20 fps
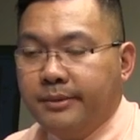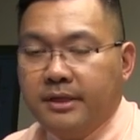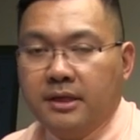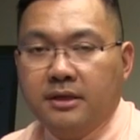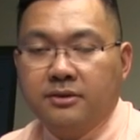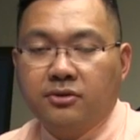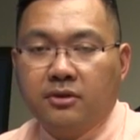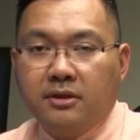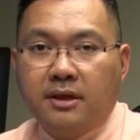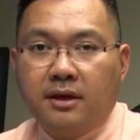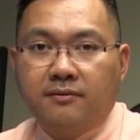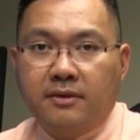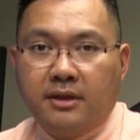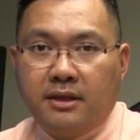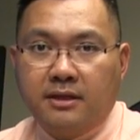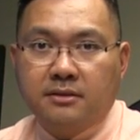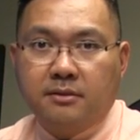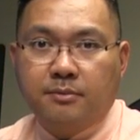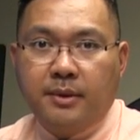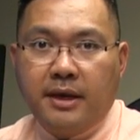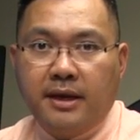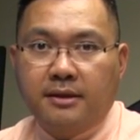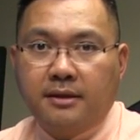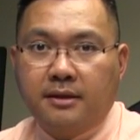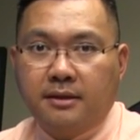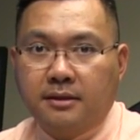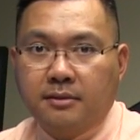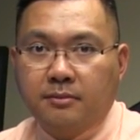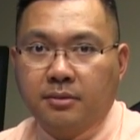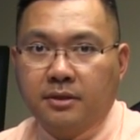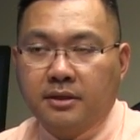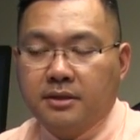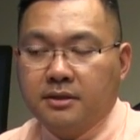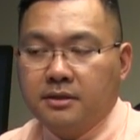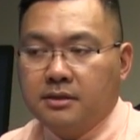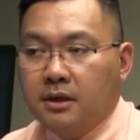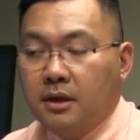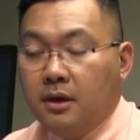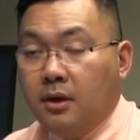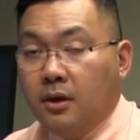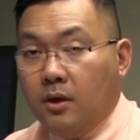potentially have nasal packing in place.